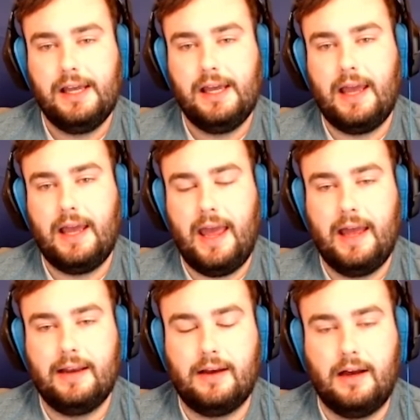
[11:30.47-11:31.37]

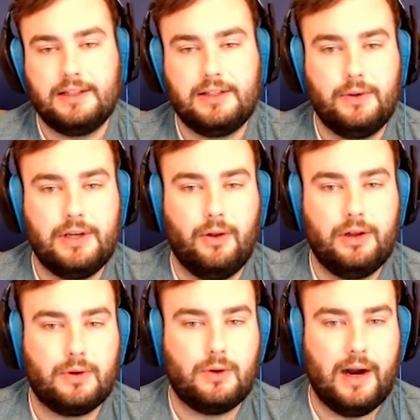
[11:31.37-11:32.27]
And also, he only
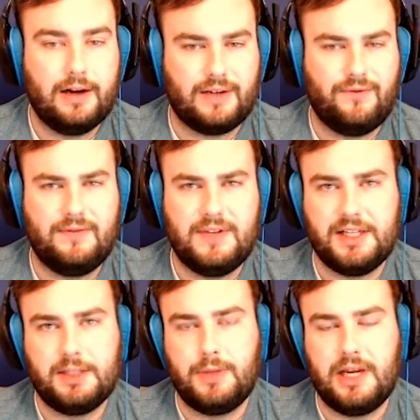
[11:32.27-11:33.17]
requires like 15
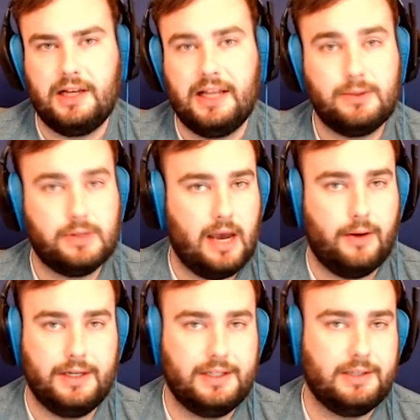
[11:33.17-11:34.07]
speed, and that's without
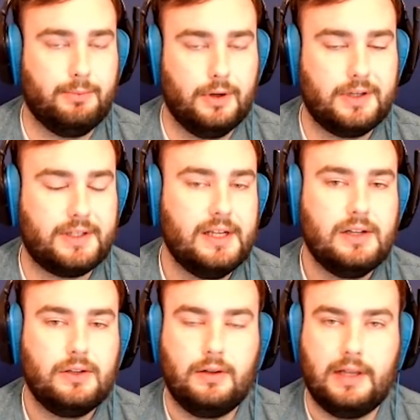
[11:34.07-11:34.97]
any supports.
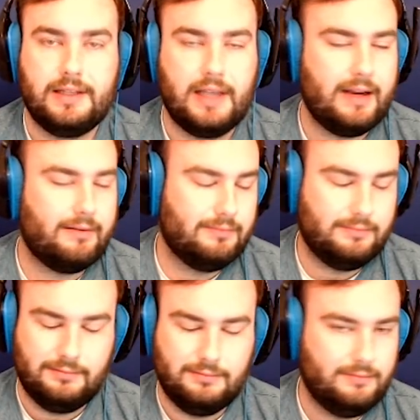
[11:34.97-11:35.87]
That's like,
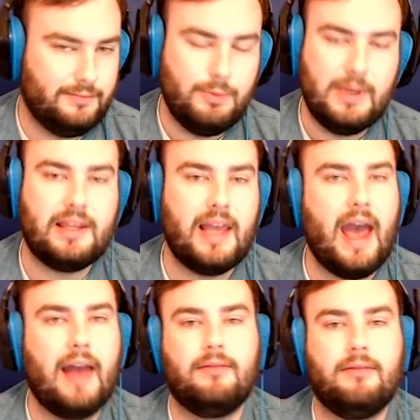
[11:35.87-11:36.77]
you meet
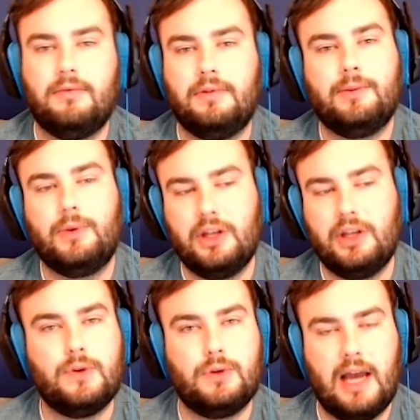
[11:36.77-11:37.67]
that within
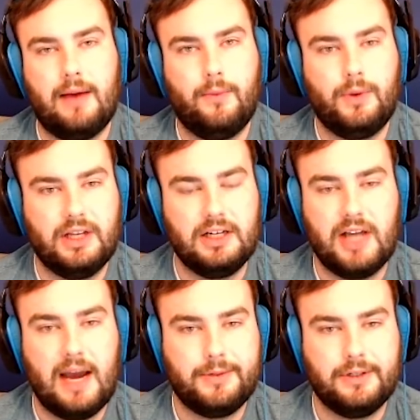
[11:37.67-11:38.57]
a
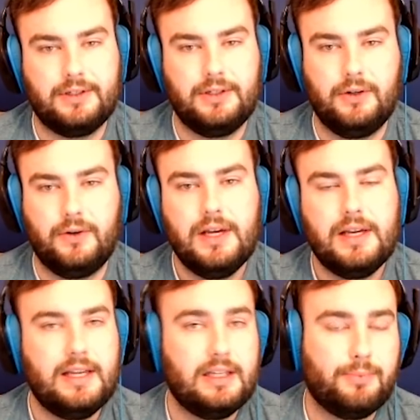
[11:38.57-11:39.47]
chapter or two.
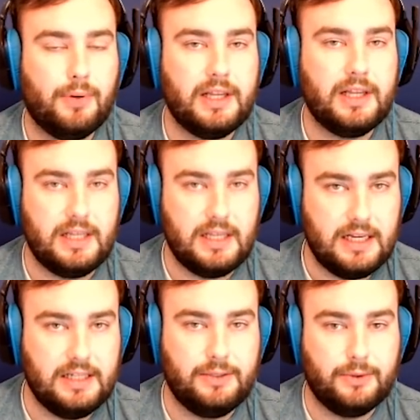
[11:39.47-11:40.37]
He's a pretty
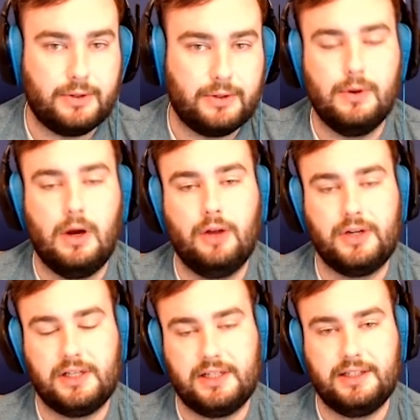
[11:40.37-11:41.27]
easy recruit, all
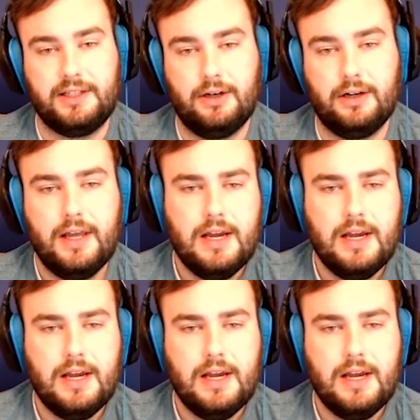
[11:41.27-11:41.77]
things considered.